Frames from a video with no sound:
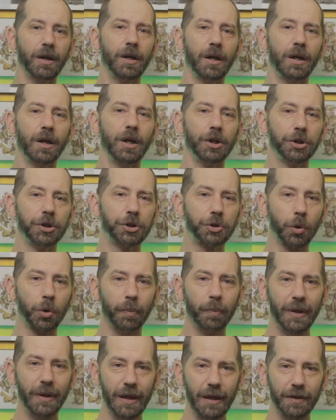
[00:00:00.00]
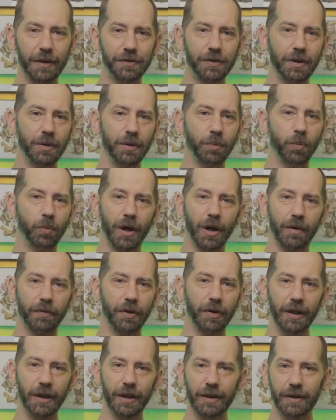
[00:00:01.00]
Short means that whatever
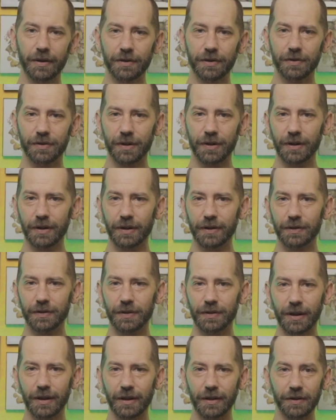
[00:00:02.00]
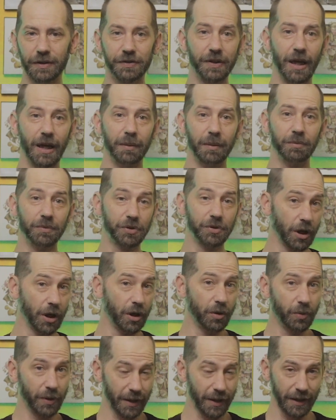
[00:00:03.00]
it is in the same
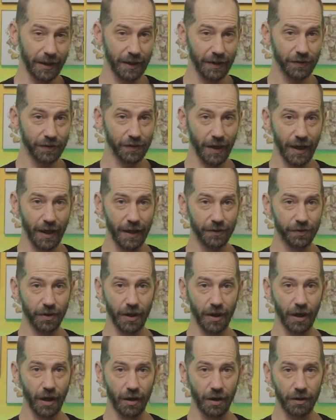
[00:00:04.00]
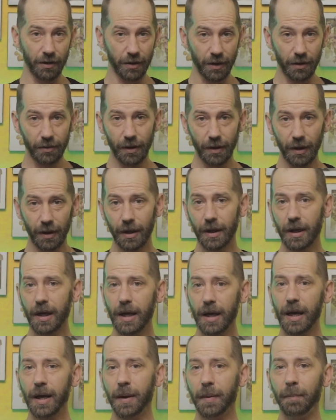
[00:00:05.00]
zone, at least, as the character.
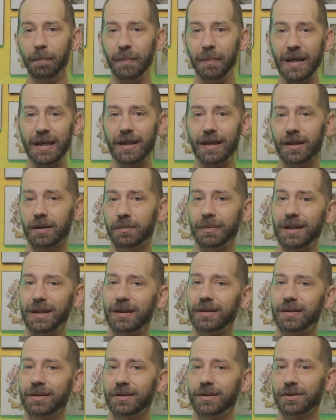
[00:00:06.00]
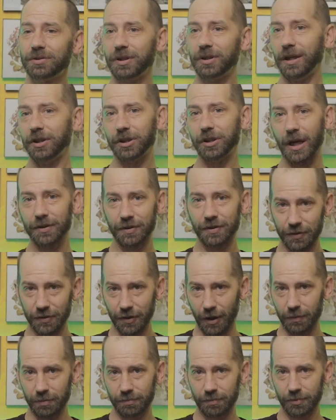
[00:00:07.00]
Medium is an adjacent
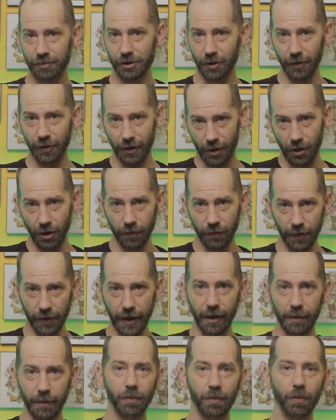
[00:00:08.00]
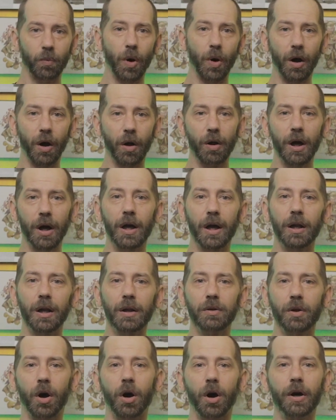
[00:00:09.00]
zone, so they're over there, while
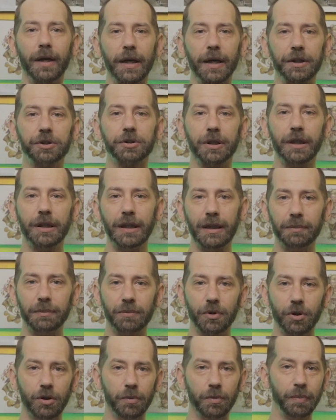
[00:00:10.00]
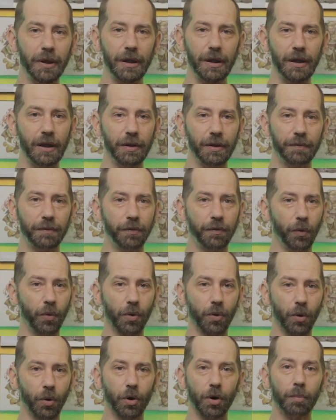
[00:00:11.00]
long and extreme could be 4
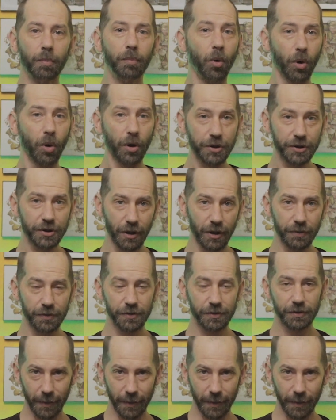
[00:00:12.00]
or more zones.